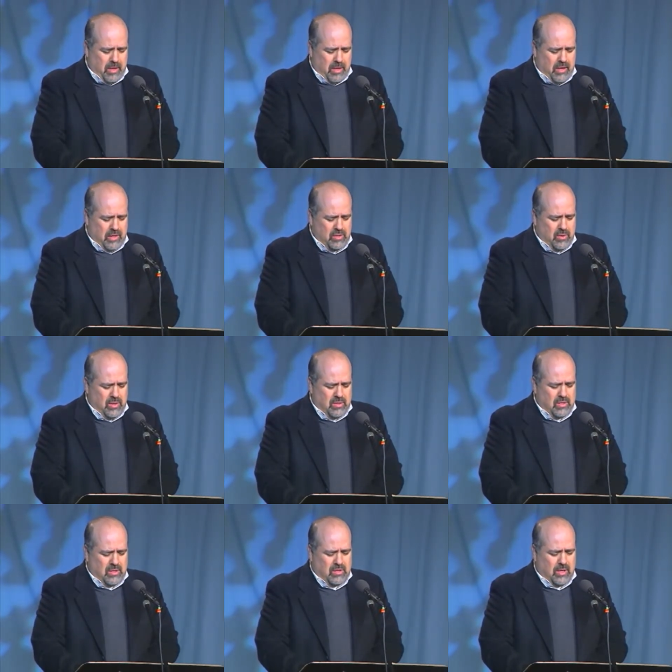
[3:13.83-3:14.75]
Uh, so,
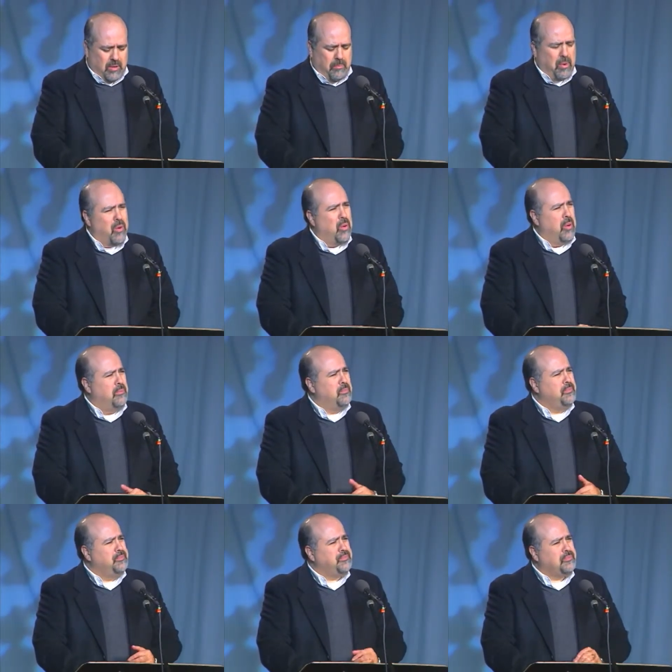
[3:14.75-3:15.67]
this is a
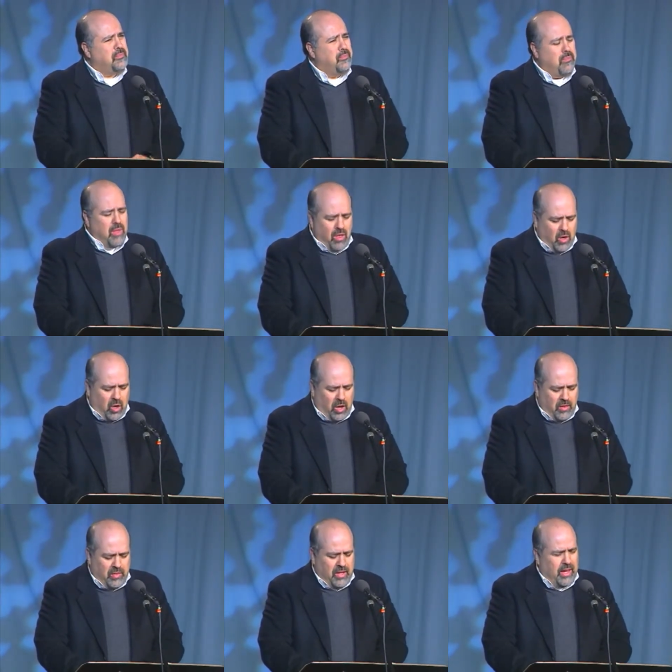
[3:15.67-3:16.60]
poem
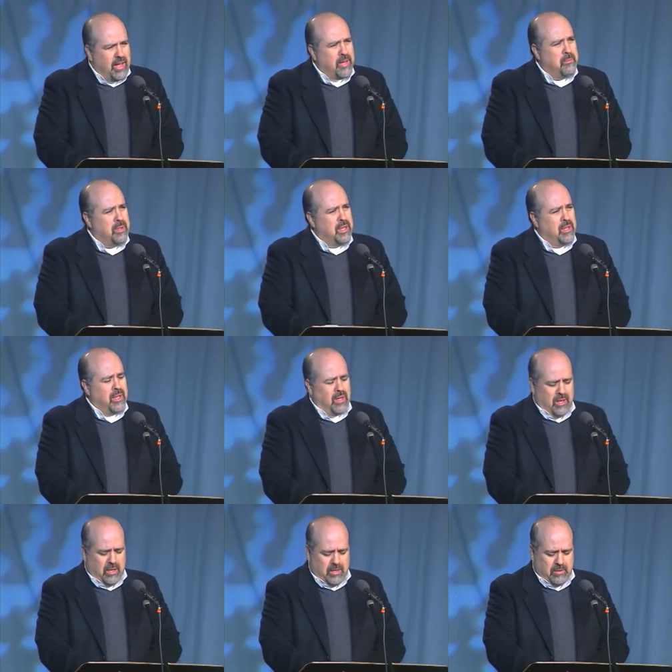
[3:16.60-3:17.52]
called The Enemy,
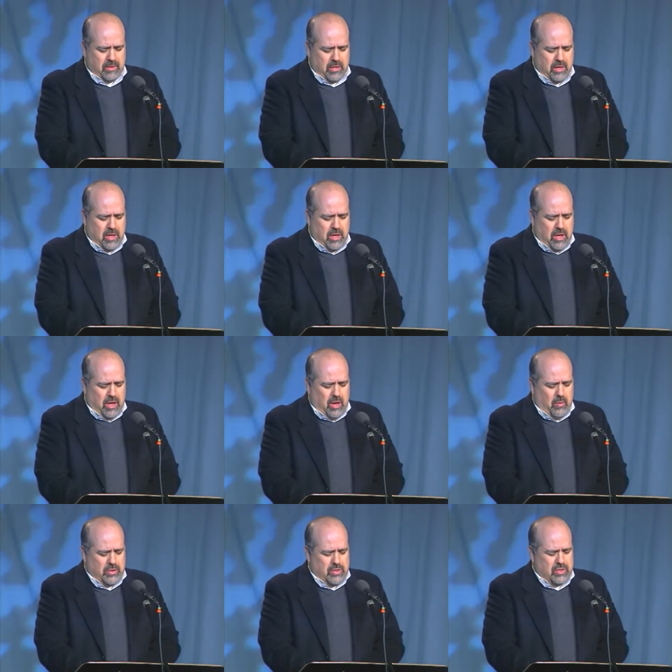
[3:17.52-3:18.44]
uh,
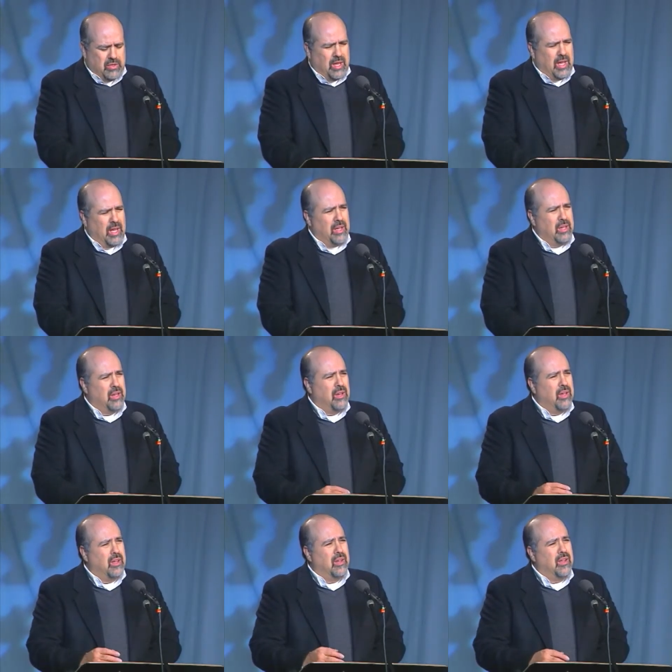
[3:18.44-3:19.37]
which is a
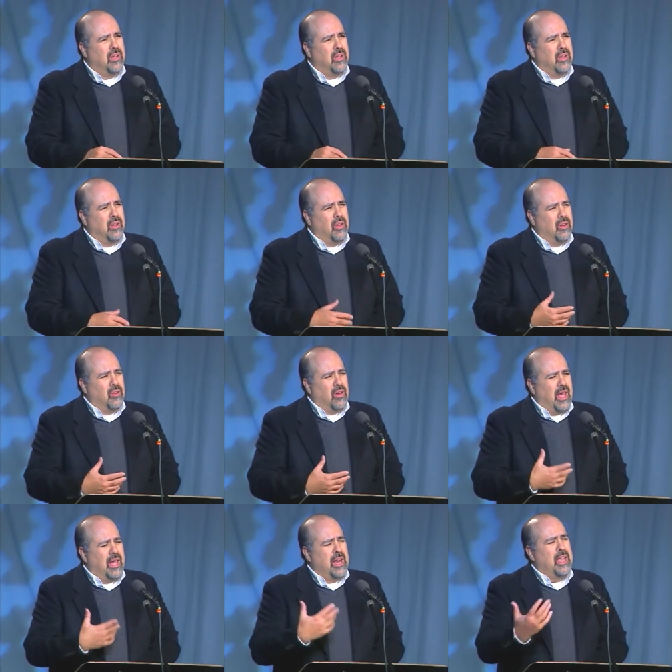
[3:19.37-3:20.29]

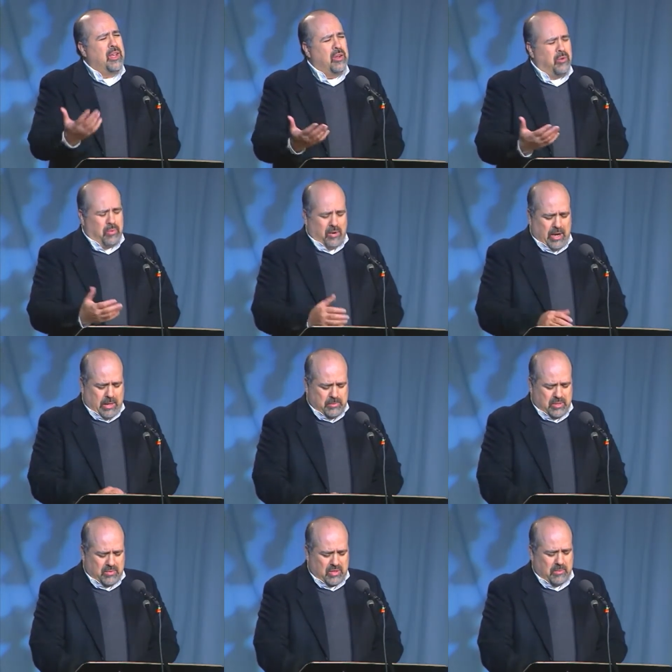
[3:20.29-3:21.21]
an echo, perhaps,
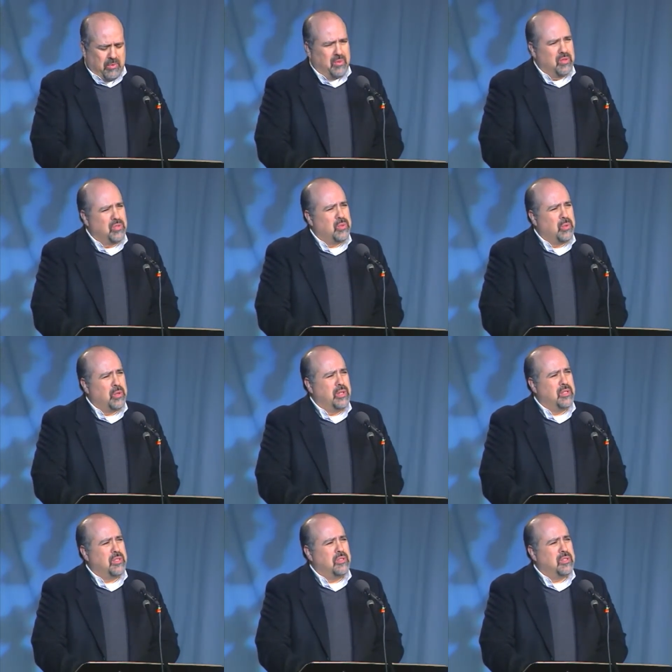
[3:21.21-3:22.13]
of some of the
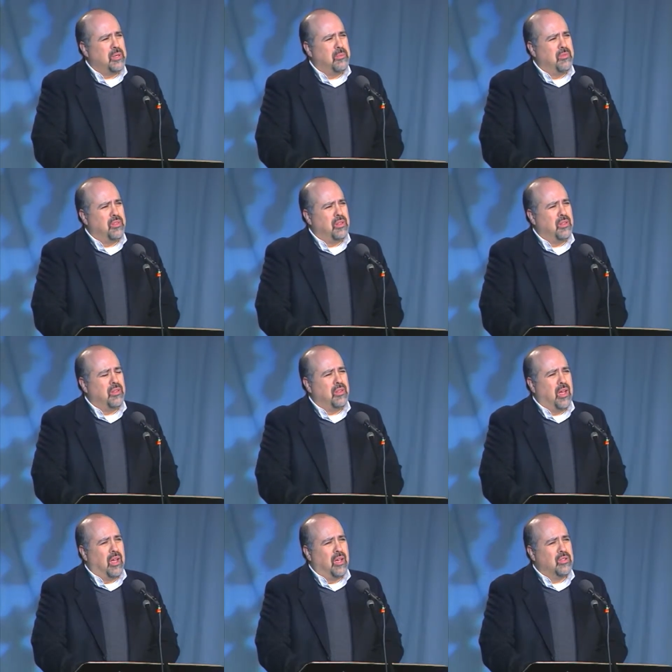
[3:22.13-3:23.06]
stories and some of the
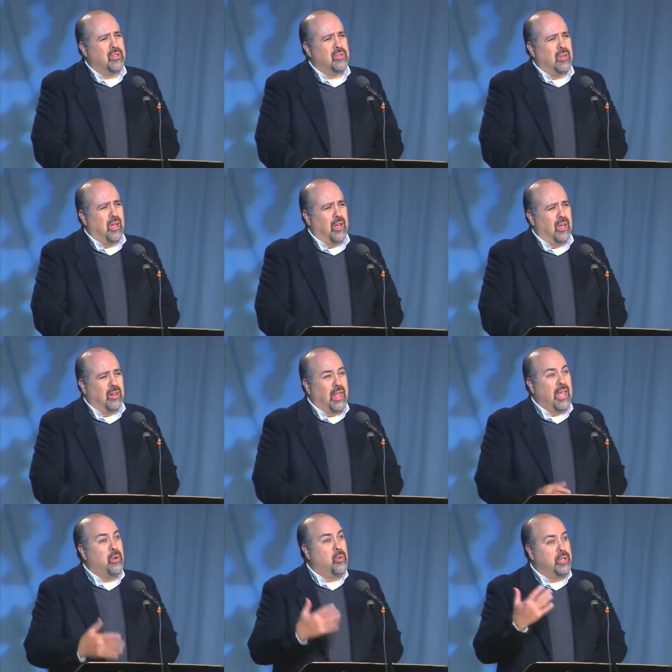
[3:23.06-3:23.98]
uh, uh
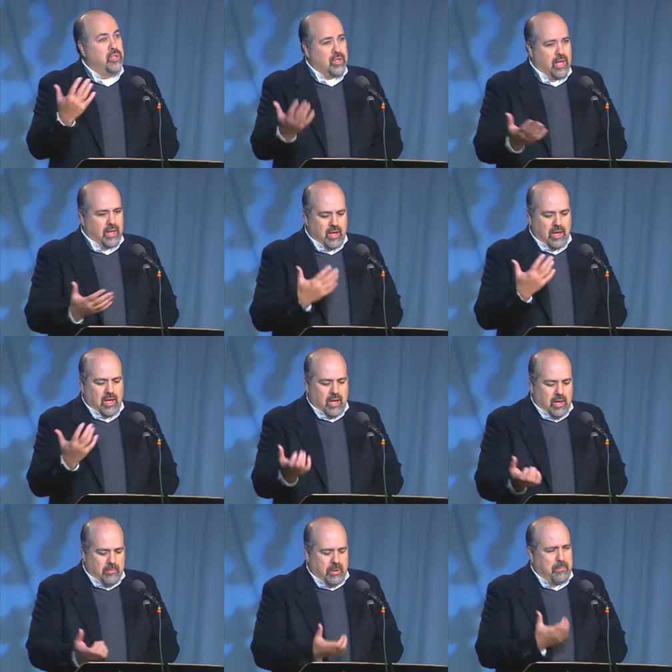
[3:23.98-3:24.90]
language that
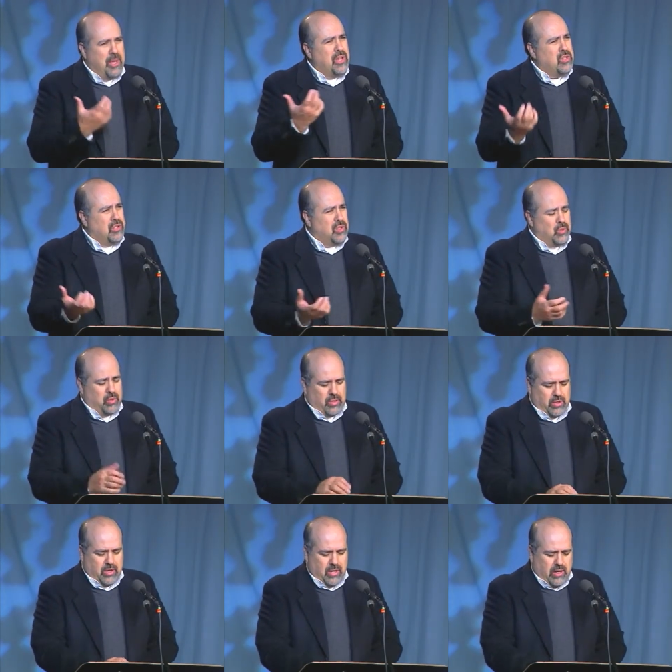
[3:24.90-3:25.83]
my patients were